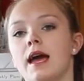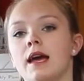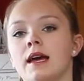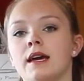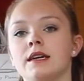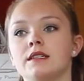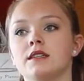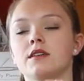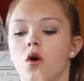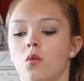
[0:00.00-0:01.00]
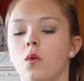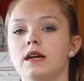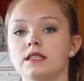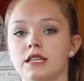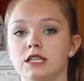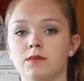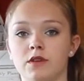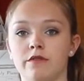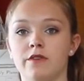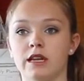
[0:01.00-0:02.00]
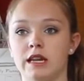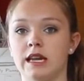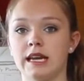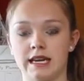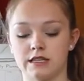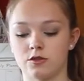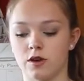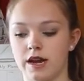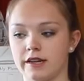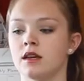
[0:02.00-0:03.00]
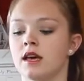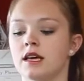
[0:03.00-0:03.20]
and 1 teaspoon of vanilla extract.